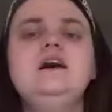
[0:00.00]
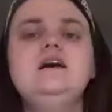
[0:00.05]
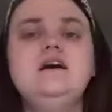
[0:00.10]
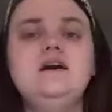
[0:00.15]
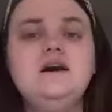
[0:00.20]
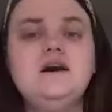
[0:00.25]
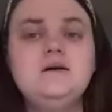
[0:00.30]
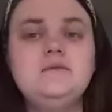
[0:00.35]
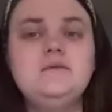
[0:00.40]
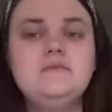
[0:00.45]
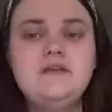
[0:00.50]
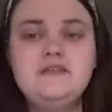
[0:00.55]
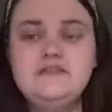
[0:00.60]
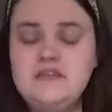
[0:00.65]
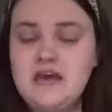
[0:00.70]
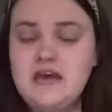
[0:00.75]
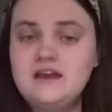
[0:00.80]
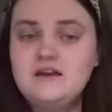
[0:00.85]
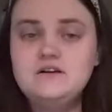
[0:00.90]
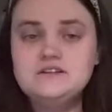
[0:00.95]
Um,
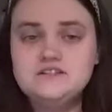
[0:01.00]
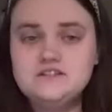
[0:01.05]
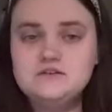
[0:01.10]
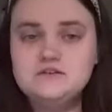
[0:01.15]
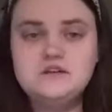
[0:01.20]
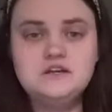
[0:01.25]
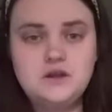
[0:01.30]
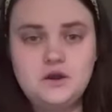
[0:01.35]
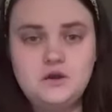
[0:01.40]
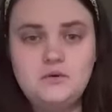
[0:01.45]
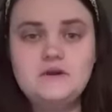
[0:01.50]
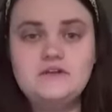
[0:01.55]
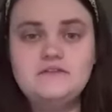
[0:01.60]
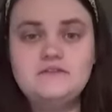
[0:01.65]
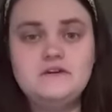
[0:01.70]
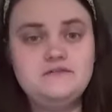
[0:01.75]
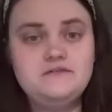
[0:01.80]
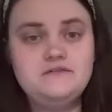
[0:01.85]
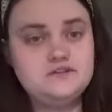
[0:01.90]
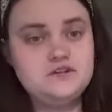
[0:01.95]
and that also can go with
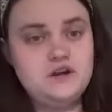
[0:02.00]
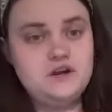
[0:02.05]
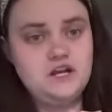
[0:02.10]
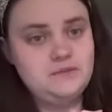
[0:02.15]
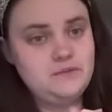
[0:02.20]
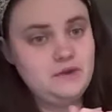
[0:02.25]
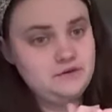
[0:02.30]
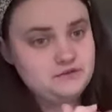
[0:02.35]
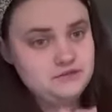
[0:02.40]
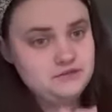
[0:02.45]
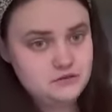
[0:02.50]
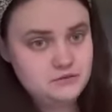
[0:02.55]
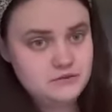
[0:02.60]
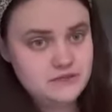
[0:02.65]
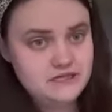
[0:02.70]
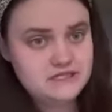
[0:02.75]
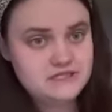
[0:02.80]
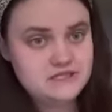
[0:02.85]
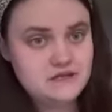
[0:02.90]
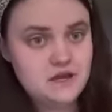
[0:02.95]
if you're talking about two
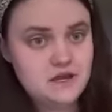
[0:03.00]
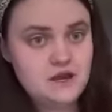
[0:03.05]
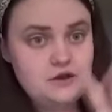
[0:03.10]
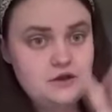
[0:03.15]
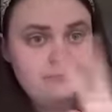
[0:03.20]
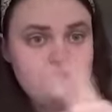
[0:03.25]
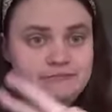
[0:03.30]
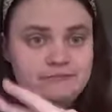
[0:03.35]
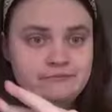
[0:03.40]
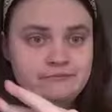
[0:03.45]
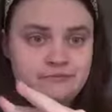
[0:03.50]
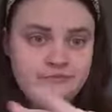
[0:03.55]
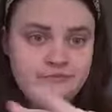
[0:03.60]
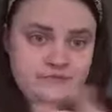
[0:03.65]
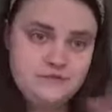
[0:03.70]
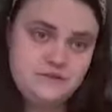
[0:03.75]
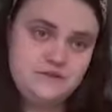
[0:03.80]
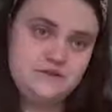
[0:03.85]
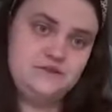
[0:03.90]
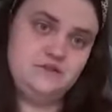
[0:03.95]
weeks ago,
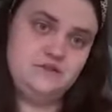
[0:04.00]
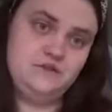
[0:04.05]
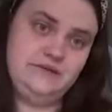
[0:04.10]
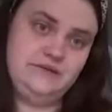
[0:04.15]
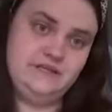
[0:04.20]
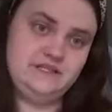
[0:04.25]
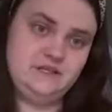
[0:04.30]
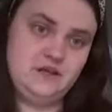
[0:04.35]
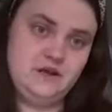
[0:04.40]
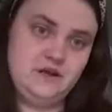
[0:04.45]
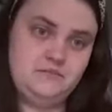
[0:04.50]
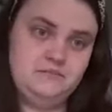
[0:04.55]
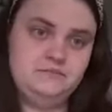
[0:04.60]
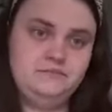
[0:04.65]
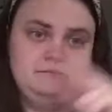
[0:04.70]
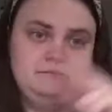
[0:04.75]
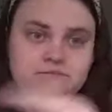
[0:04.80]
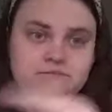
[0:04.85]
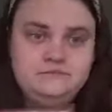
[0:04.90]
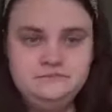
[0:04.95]
two weeks ago,
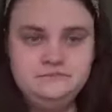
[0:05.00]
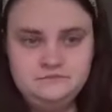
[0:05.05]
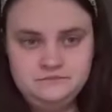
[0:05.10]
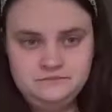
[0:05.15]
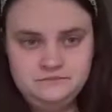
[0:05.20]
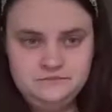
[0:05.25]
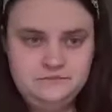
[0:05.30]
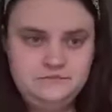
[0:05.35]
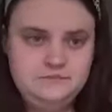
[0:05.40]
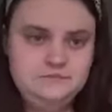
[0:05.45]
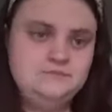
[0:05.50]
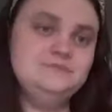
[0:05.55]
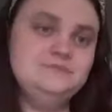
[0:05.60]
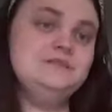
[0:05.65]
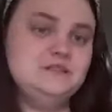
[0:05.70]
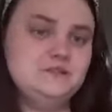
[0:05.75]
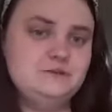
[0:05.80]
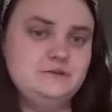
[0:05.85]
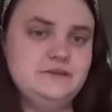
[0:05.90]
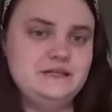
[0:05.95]

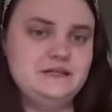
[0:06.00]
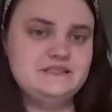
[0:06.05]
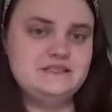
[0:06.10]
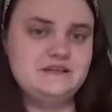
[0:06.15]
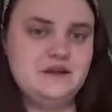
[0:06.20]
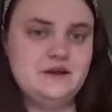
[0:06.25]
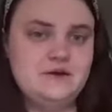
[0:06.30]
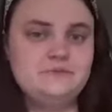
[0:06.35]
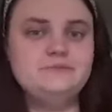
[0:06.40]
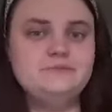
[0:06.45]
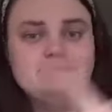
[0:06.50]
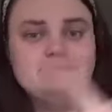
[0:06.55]
two weeks ago.